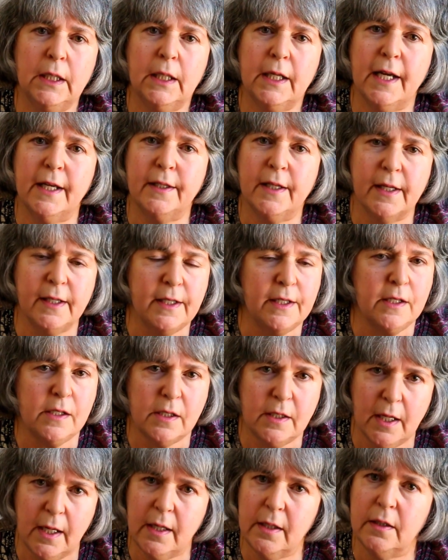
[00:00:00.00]
in any
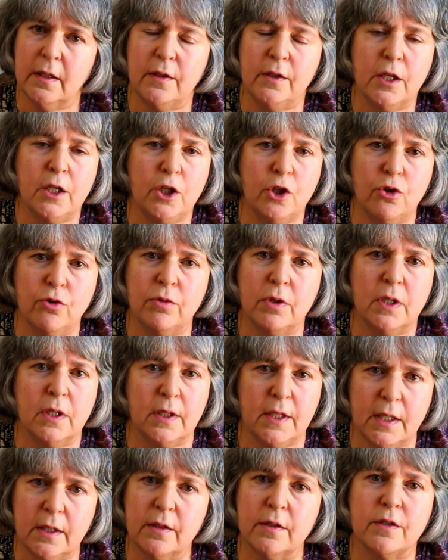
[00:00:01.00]
state in the
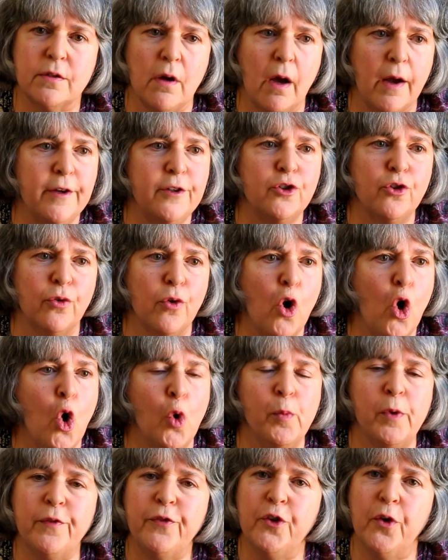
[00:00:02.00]
union inside your
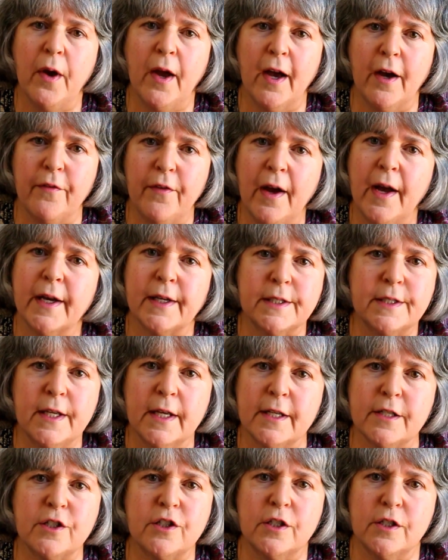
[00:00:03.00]
home if you have access